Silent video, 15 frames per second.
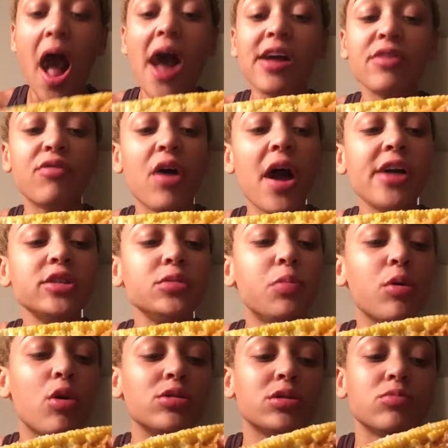I advise you
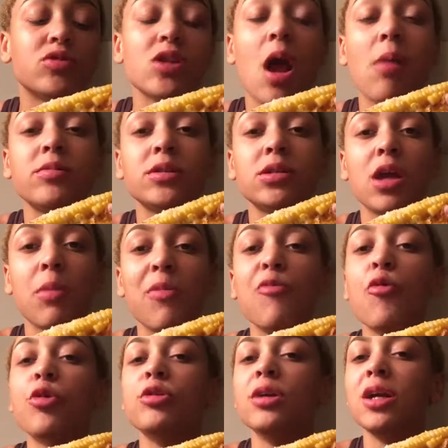put on some chopstick
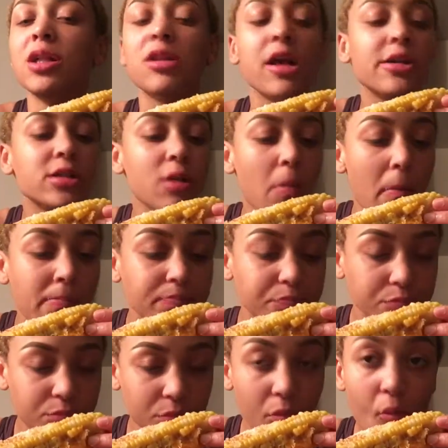before you eat this,
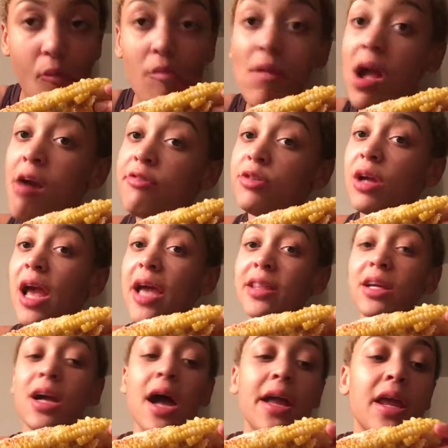if you add
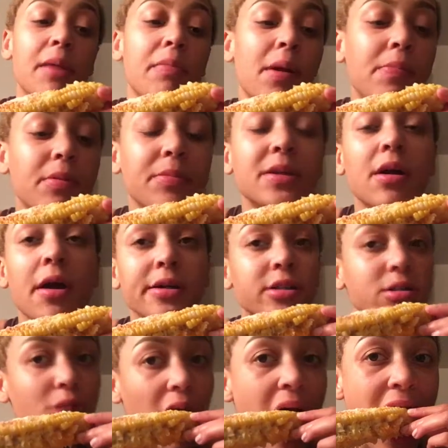the cayenne pepper, because